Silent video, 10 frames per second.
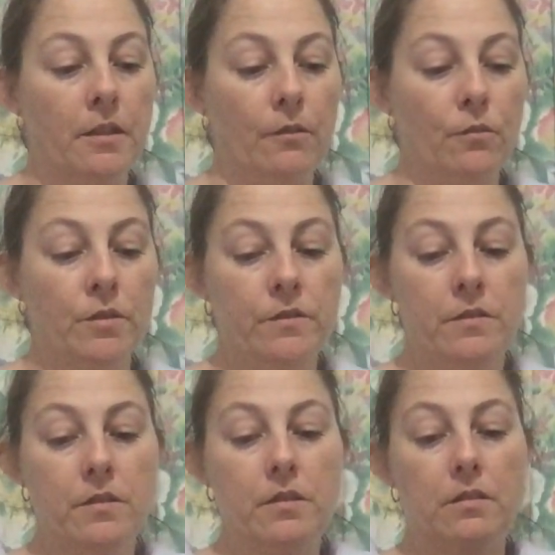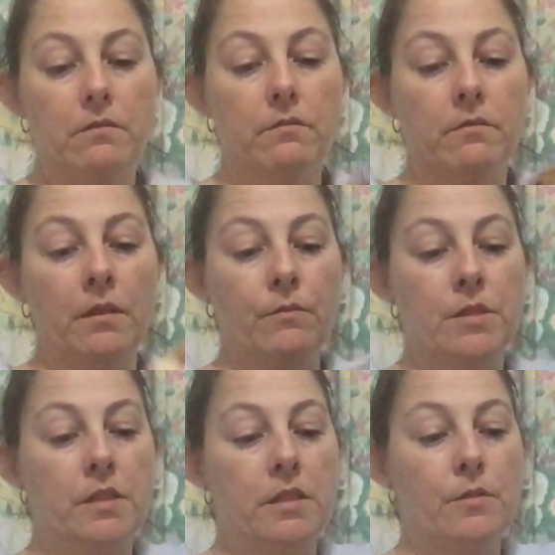that was
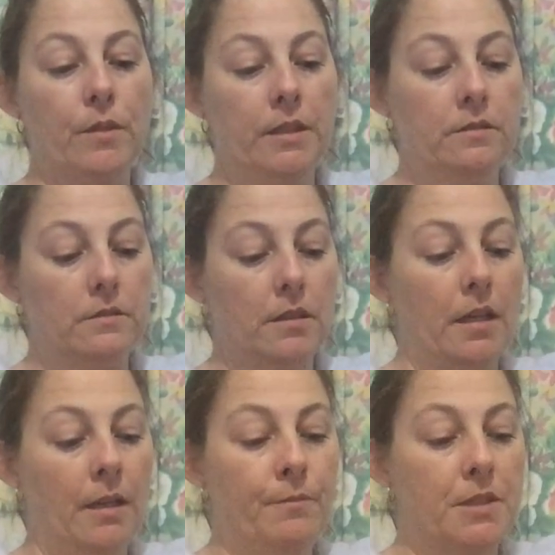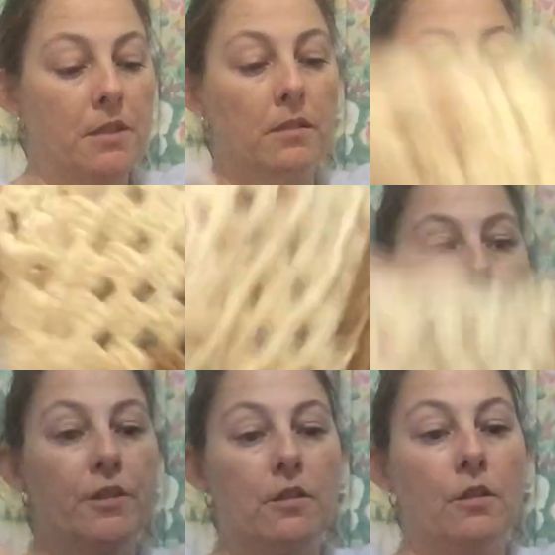this one. Absolutely
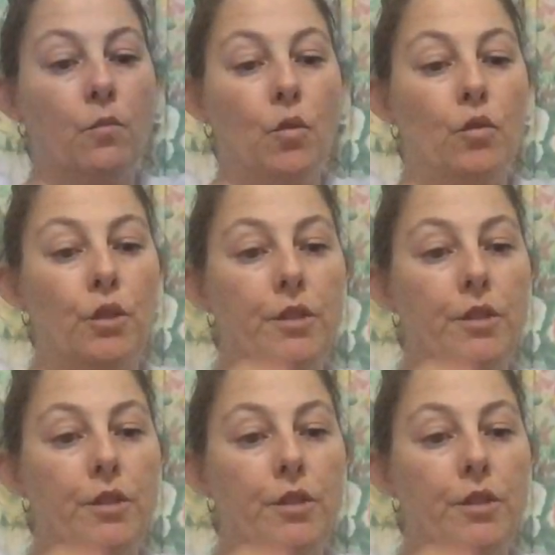loved it. I wore